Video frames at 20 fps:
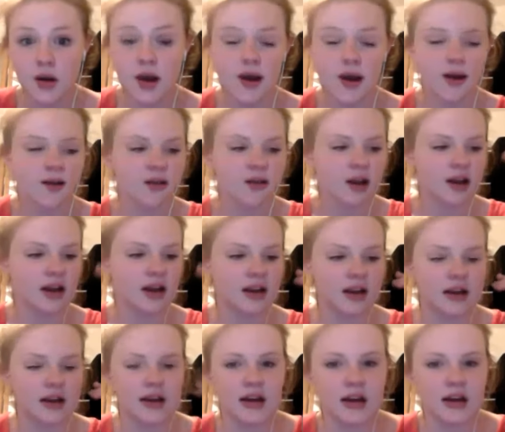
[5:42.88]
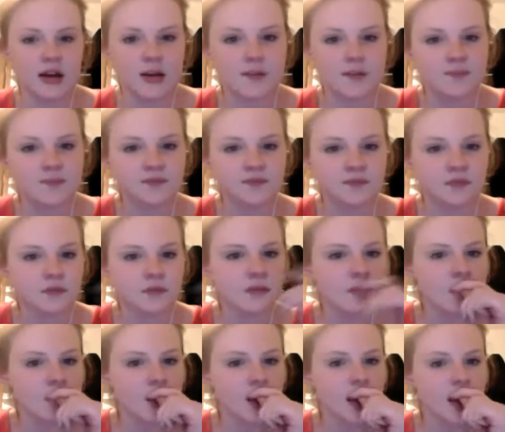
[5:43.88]
I would have not gotten near him.
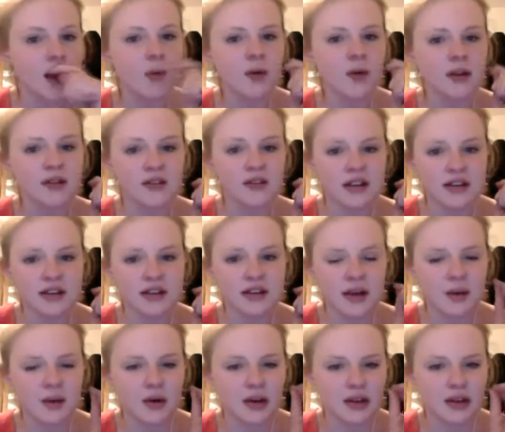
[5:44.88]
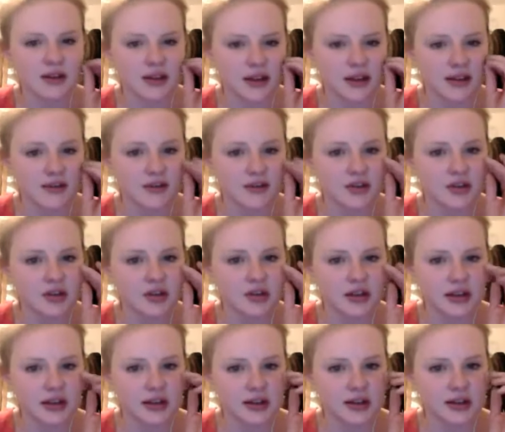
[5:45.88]
I wouldn't even have
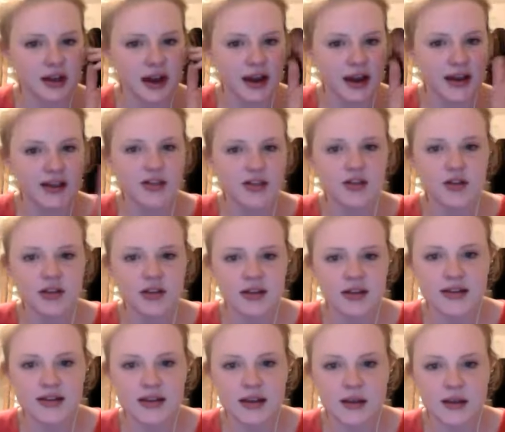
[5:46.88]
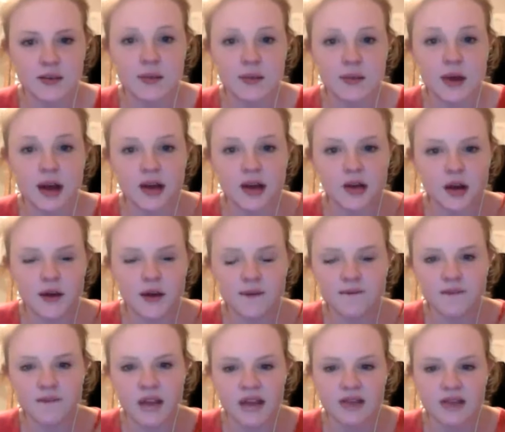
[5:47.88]
answered his inbox on
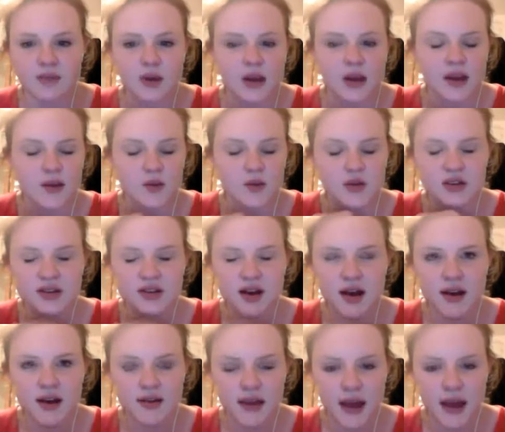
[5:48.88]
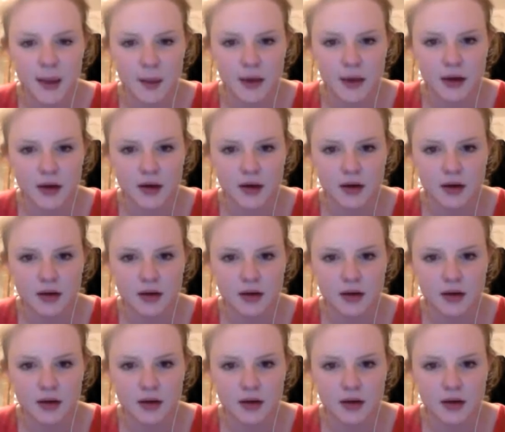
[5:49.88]
Facebook. It would not have happened.